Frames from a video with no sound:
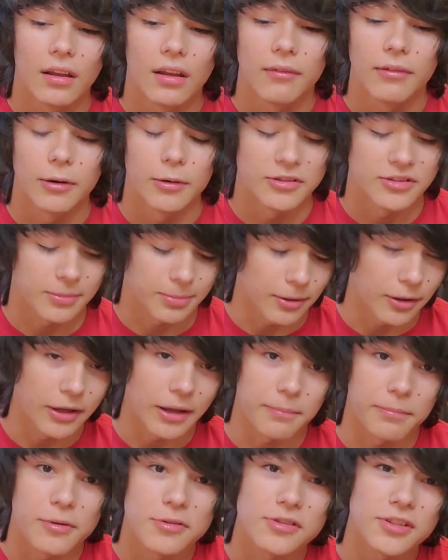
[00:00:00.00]
Let's talk
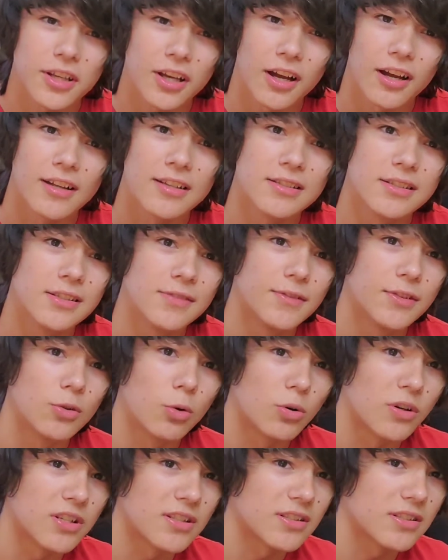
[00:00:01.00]
about pros and cons of a
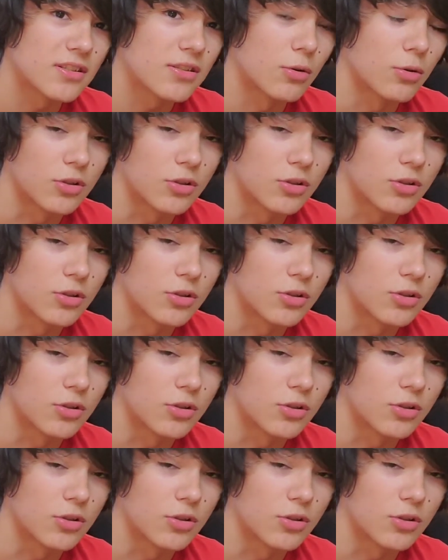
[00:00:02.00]
tortoise or